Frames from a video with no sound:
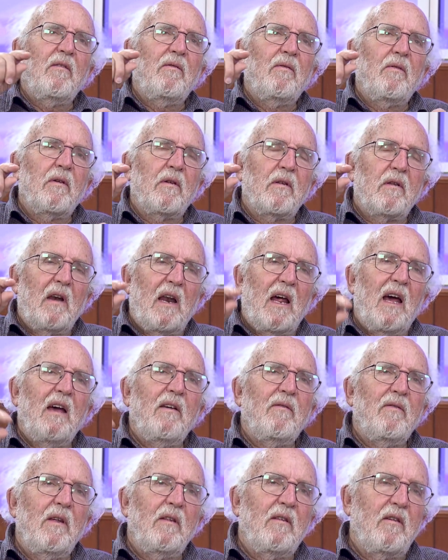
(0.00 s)
for the
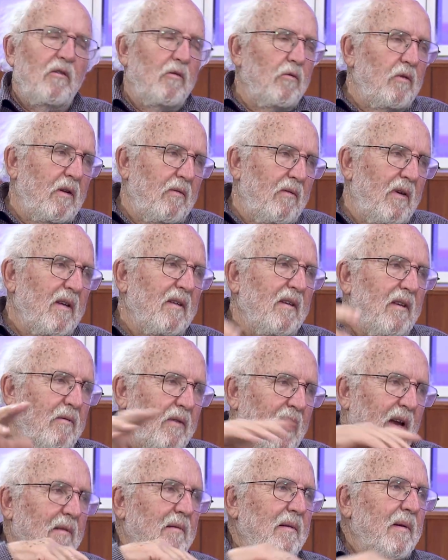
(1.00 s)
Life in the Universe in
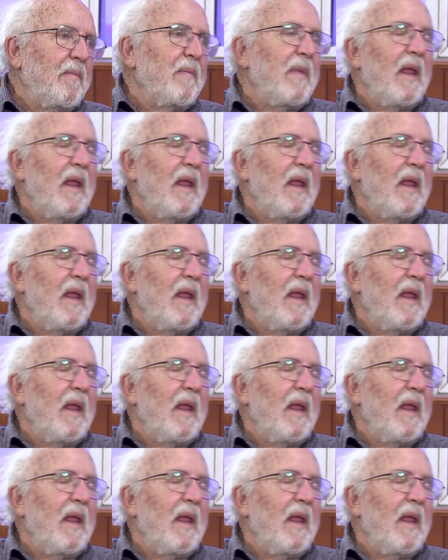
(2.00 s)
French.